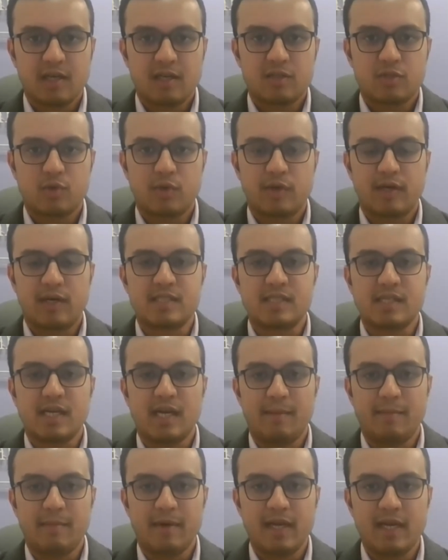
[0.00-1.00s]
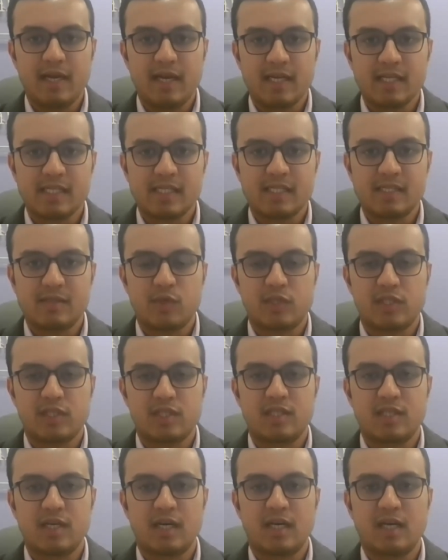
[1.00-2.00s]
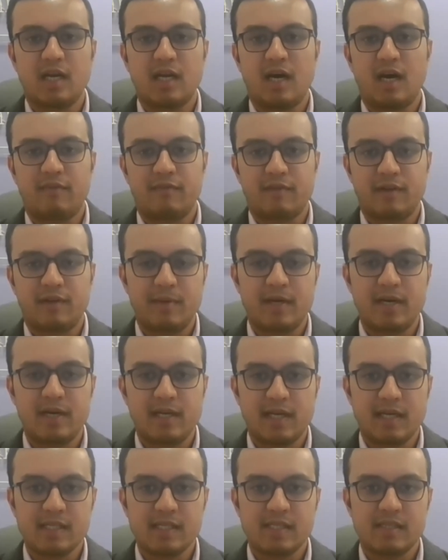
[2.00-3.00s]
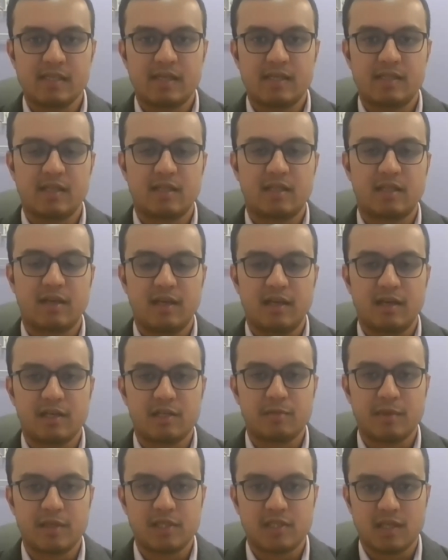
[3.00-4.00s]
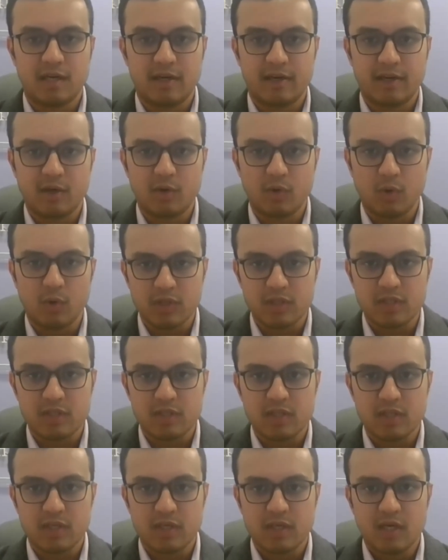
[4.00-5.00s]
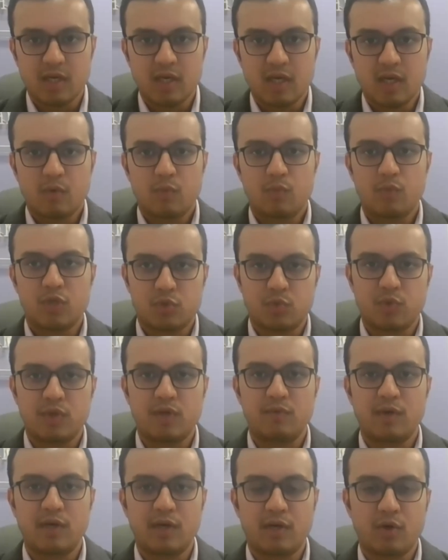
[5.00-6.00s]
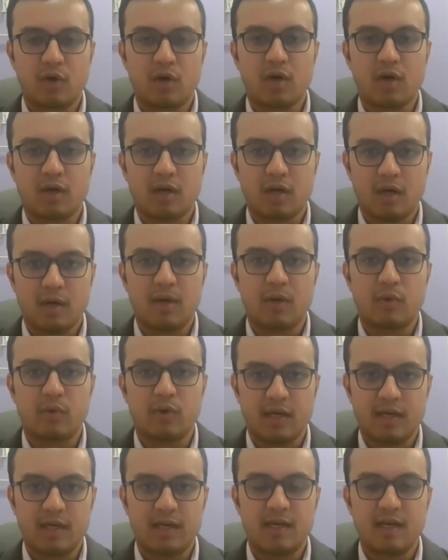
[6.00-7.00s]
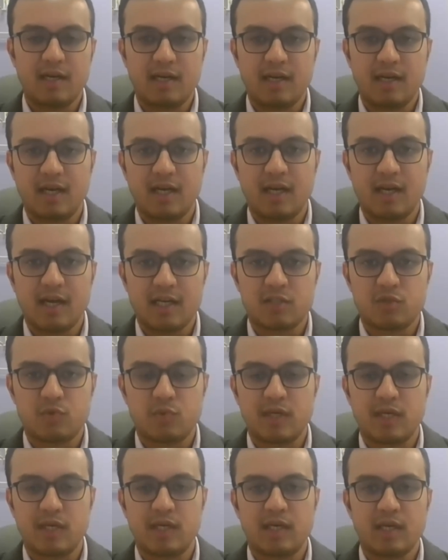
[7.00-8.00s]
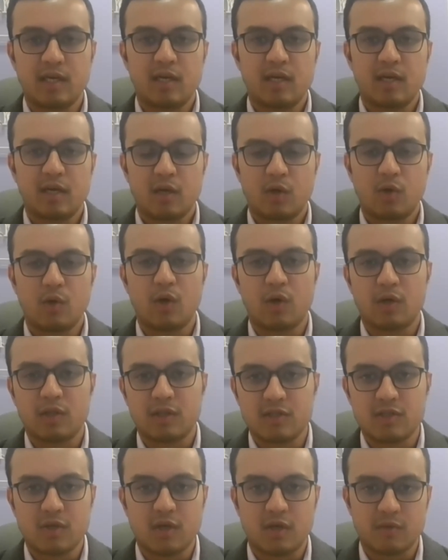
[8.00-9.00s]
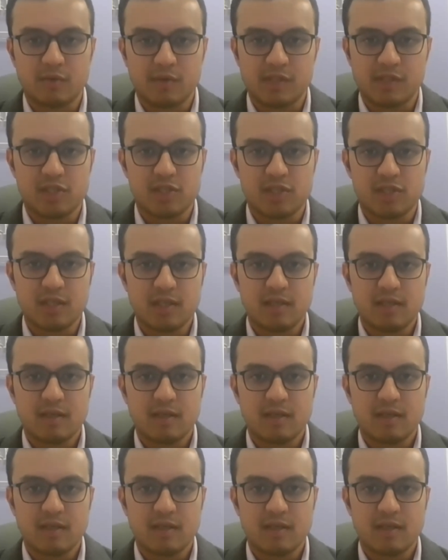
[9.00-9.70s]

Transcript: So, it is MDS, which is done after BDS. It's a 3-year specialty course, which we will talk about in detail as we go along this conversation.